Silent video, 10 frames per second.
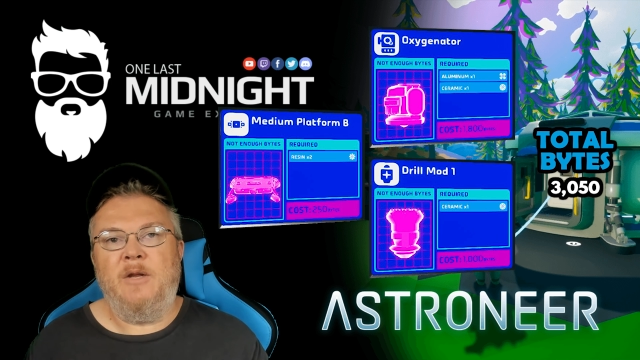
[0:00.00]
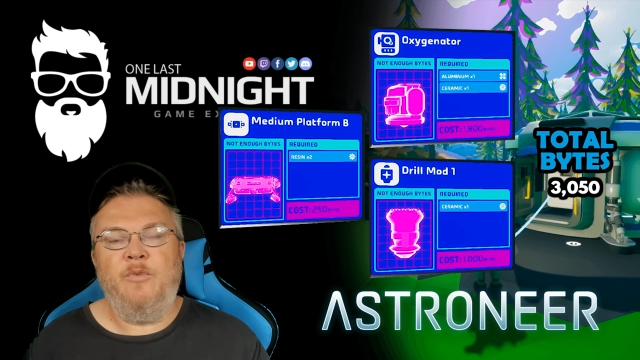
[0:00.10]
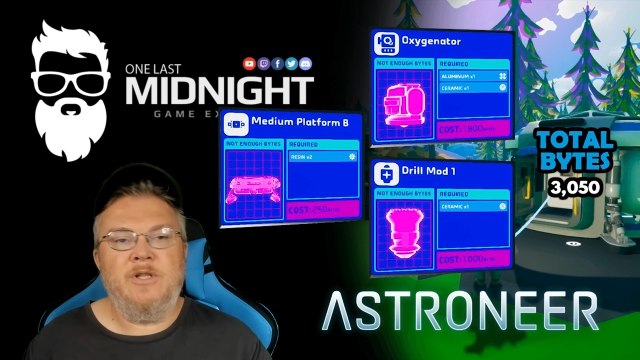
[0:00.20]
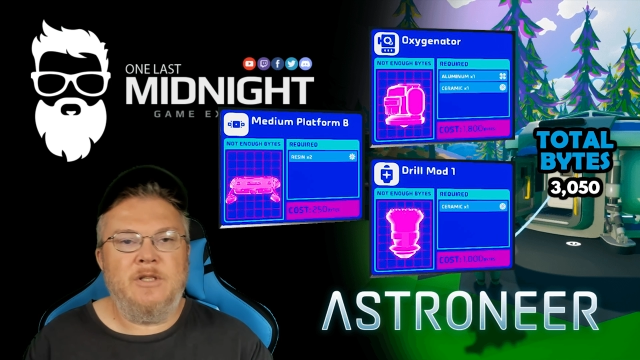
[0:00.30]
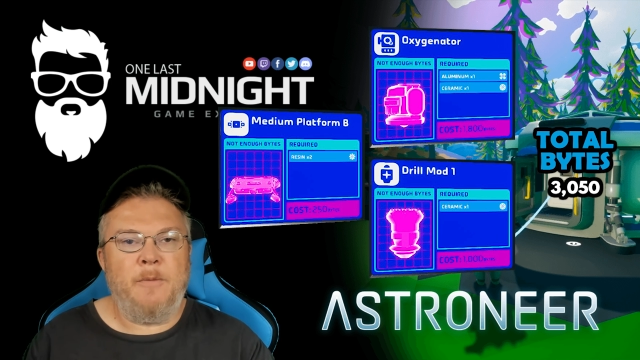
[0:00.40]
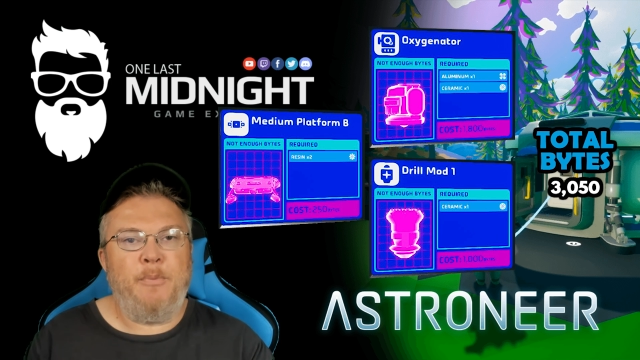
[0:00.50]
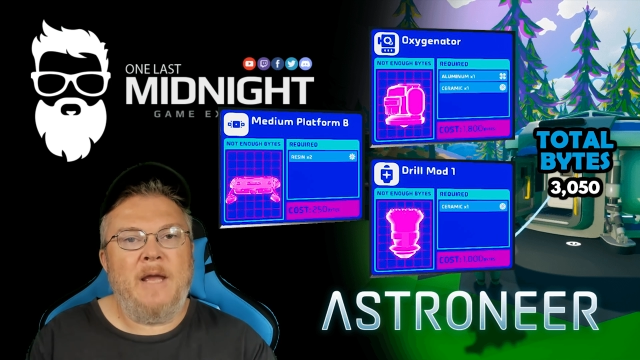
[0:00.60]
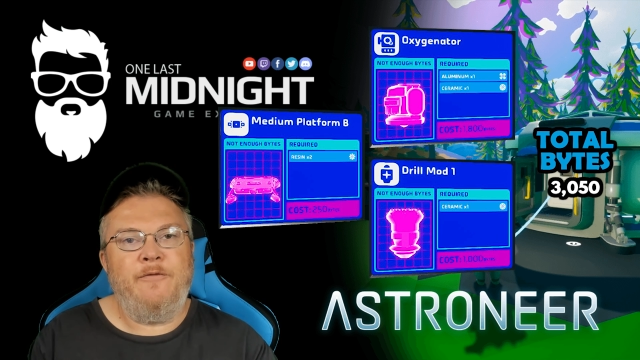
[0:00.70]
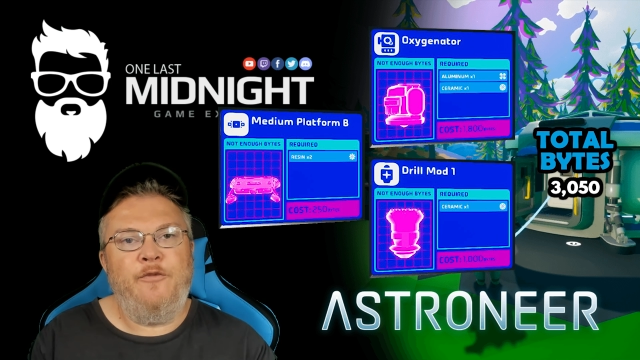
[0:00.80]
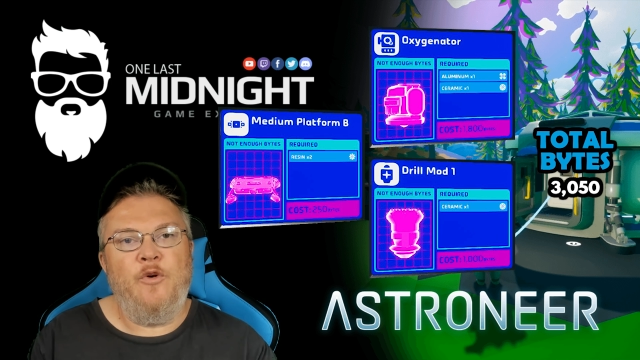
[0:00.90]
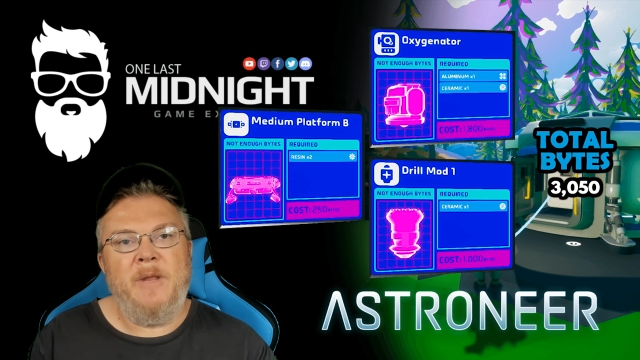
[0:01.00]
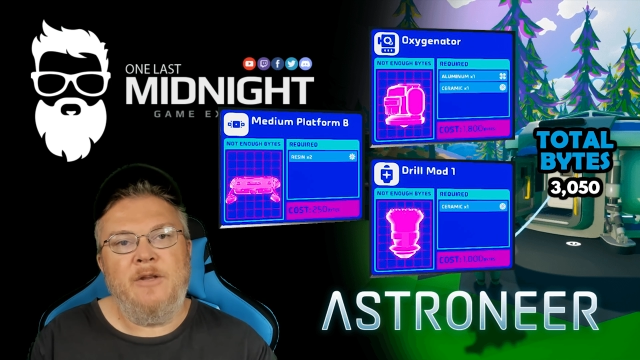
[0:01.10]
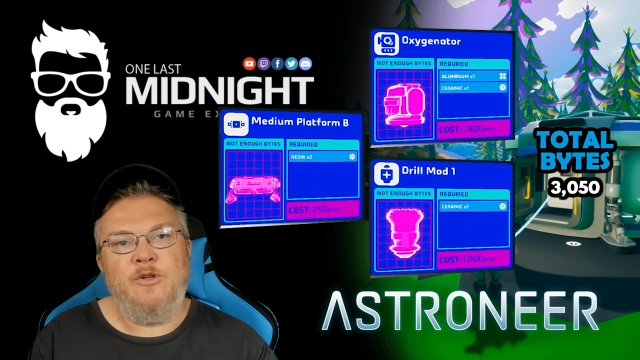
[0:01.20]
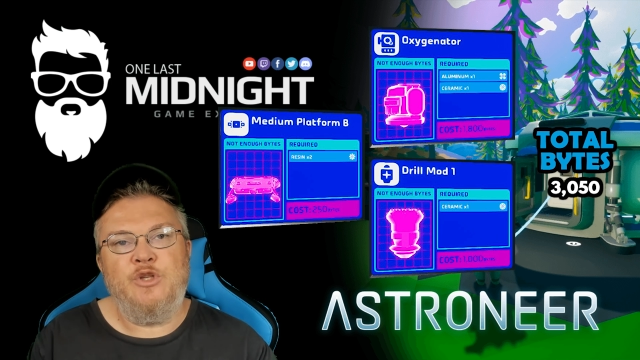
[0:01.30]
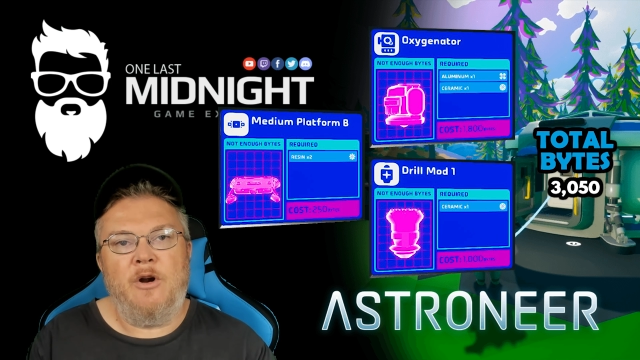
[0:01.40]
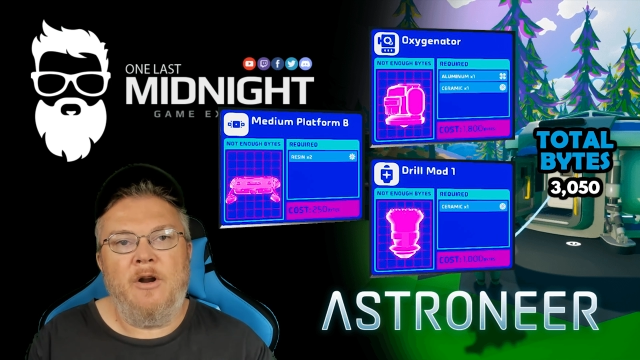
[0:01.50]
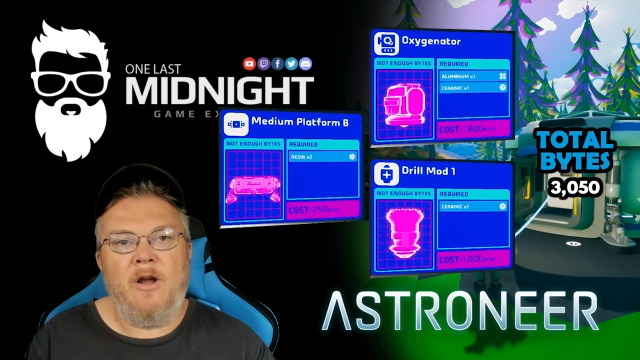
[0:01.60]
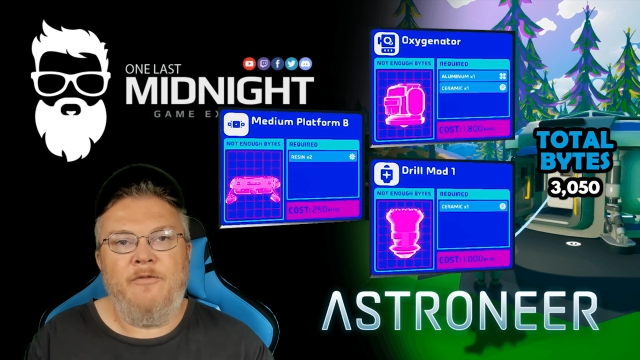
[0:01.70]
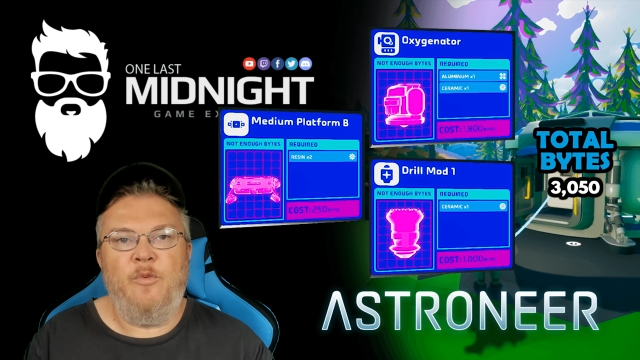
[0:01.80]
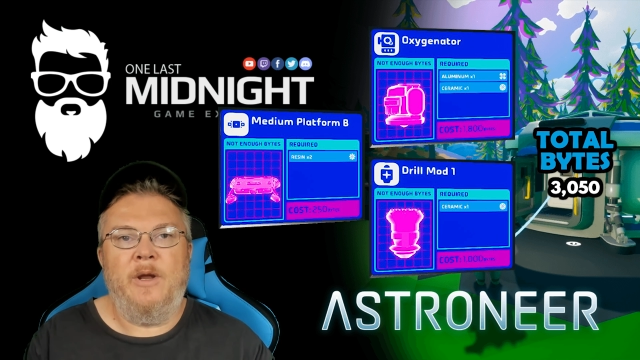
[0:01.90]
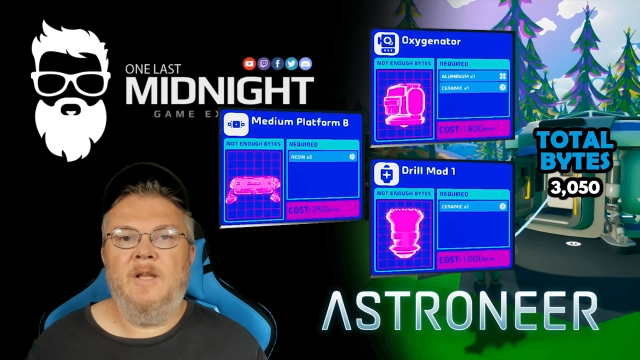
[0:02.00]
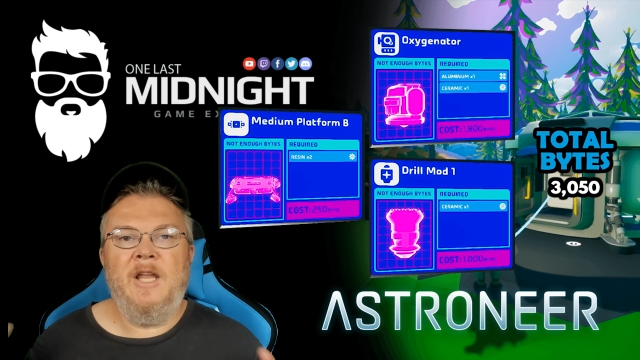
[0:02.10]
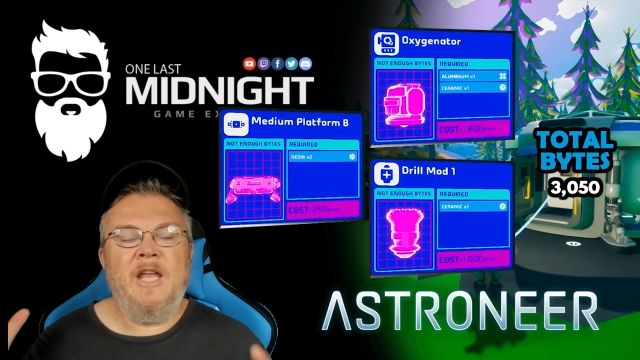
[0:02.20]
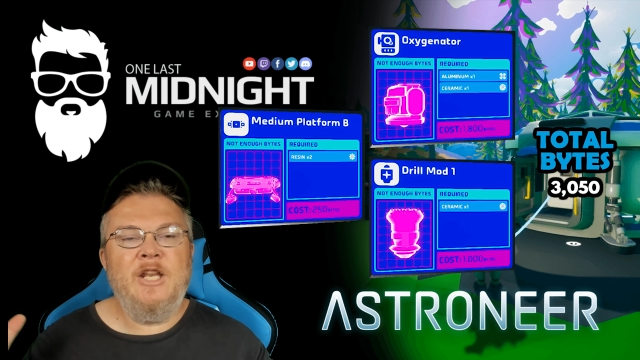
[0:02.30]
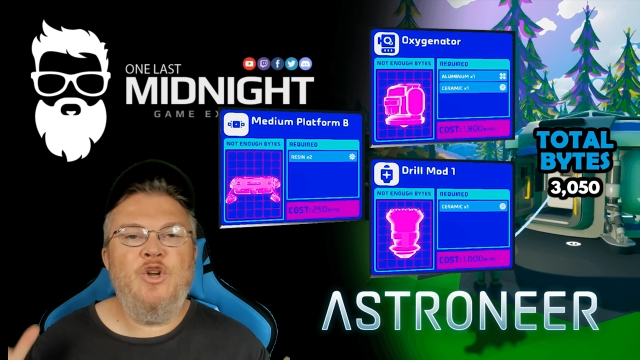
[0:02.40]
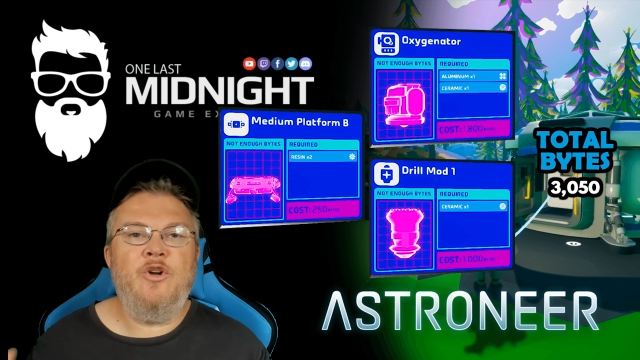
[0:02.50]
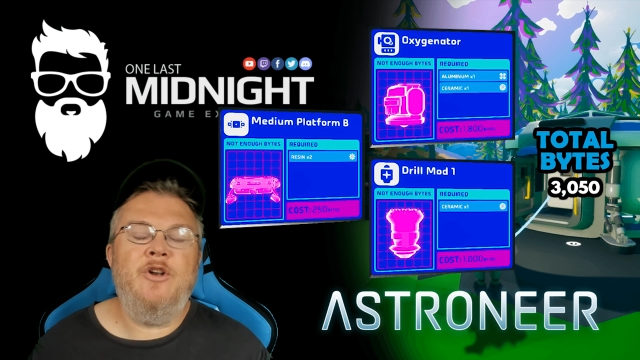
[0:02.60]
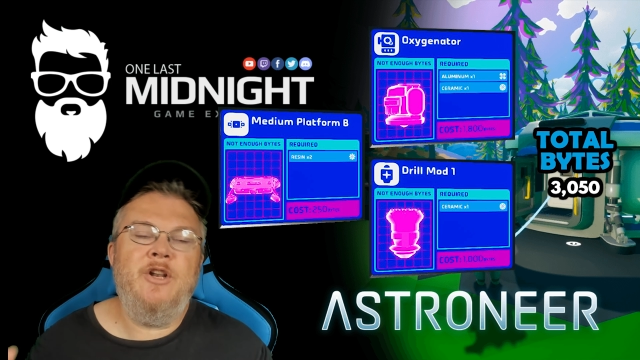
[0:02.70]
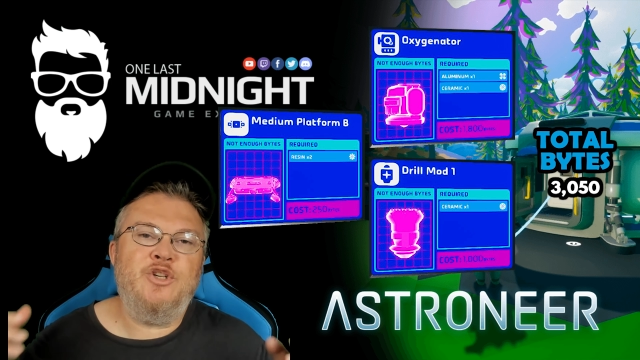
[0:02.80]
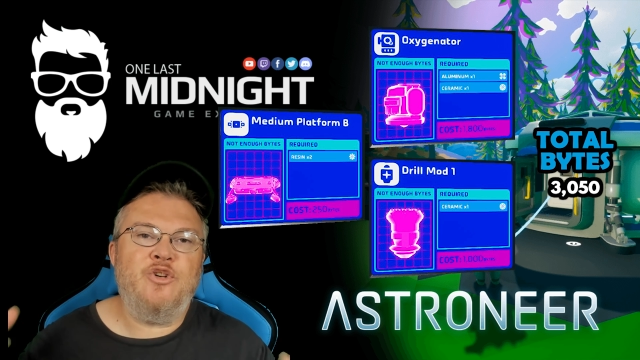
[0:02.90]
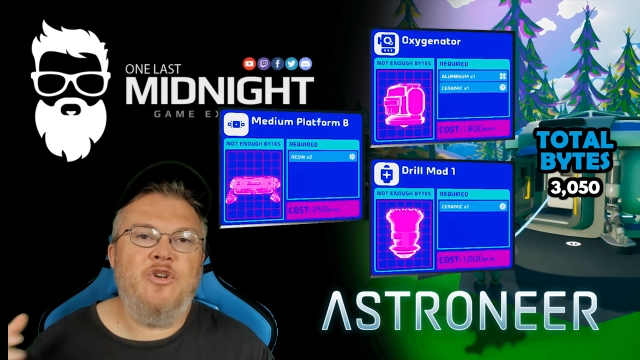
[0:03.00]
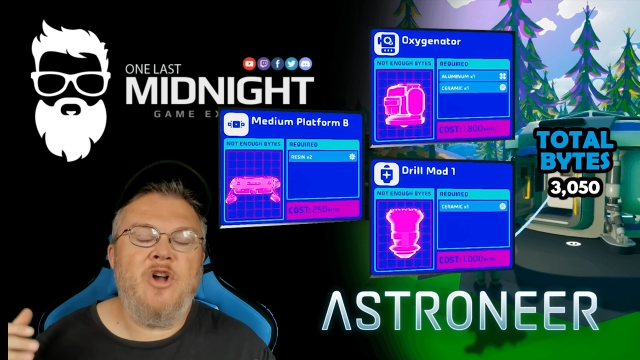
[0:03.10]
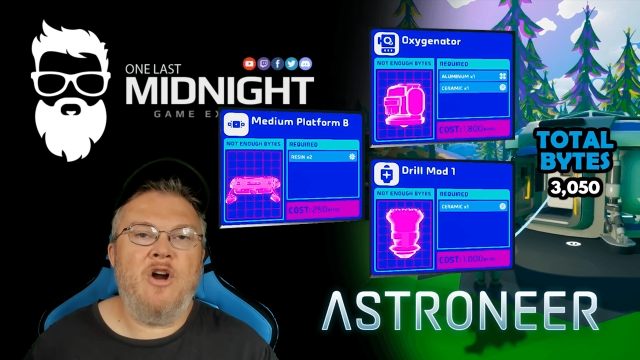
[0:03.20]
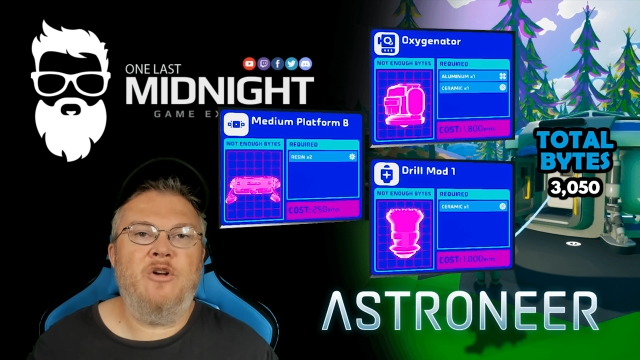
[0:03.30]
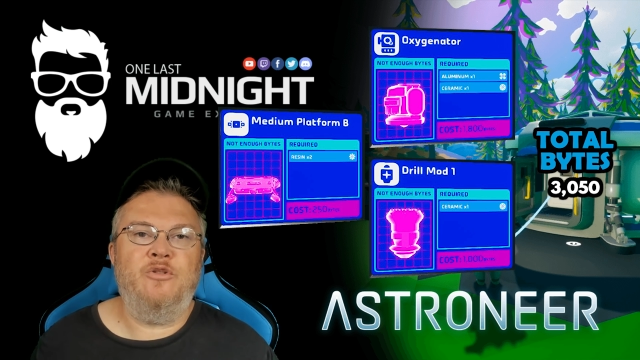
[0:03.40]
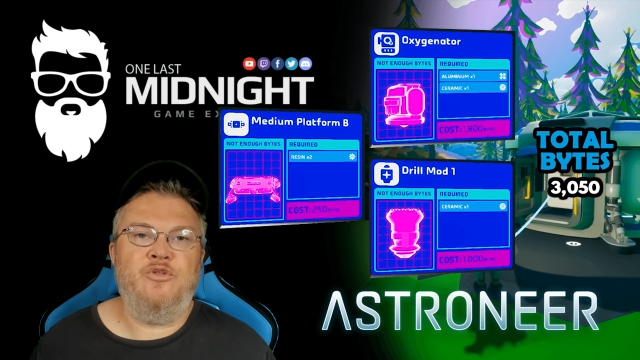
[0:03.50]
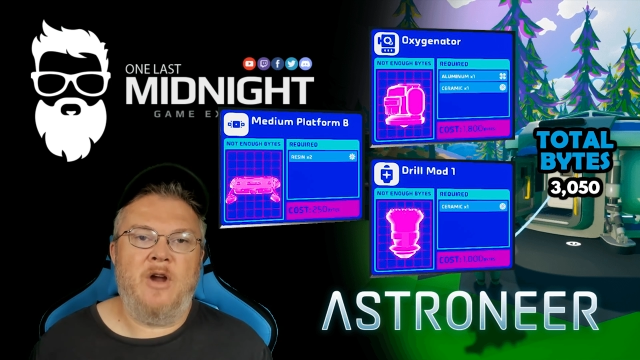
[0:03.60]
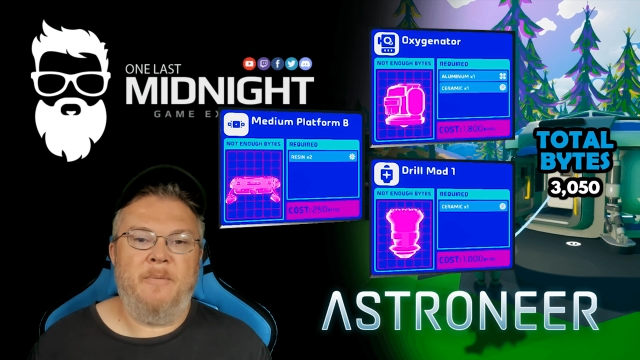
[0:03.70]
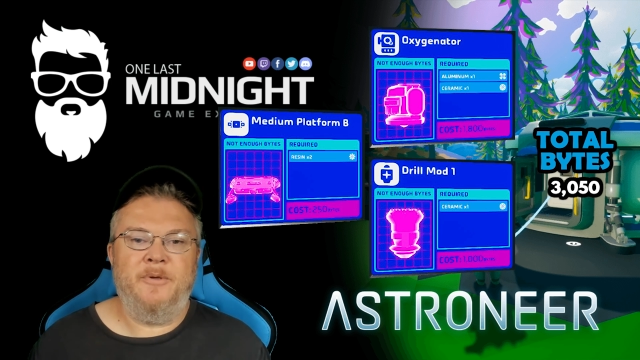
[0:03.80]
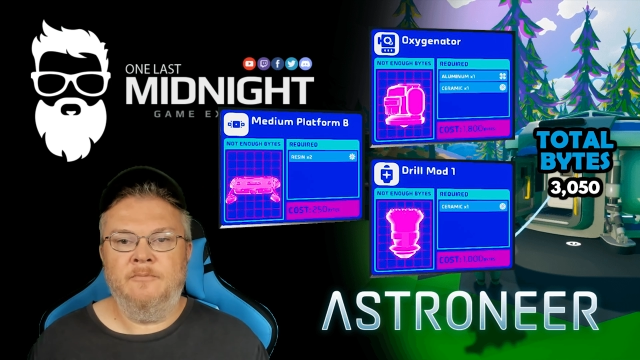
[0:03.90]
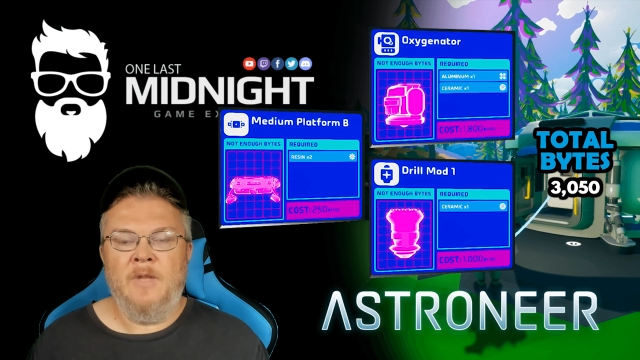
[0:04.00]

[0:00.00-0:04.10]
which is the platform that you start off with in your initial cargo drop.